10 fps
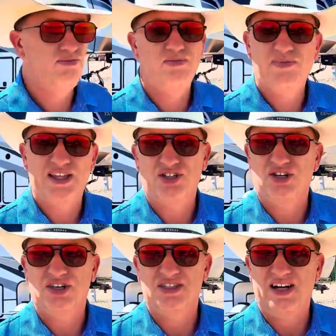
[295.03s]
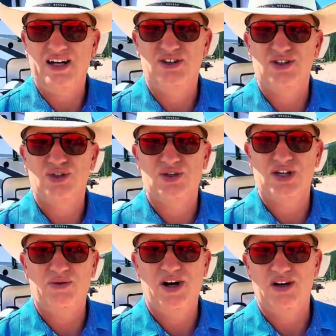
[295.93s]
make the turn as tight or as short as I
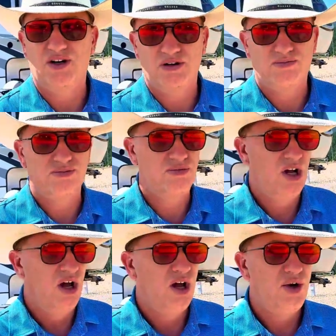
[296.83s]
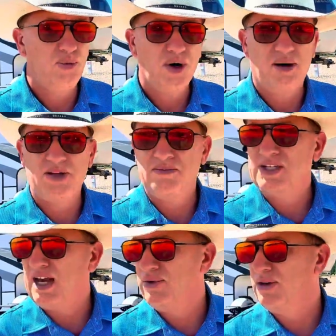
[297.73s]
want. No, no problems.
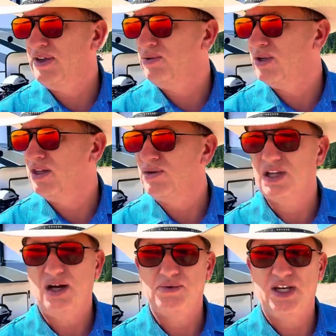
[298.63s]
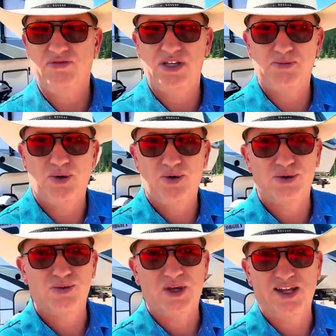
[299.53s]
I would have been really, really upset if these
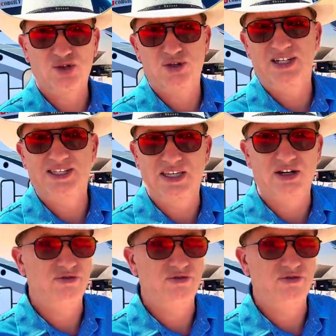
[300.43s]
poles were like trees and they're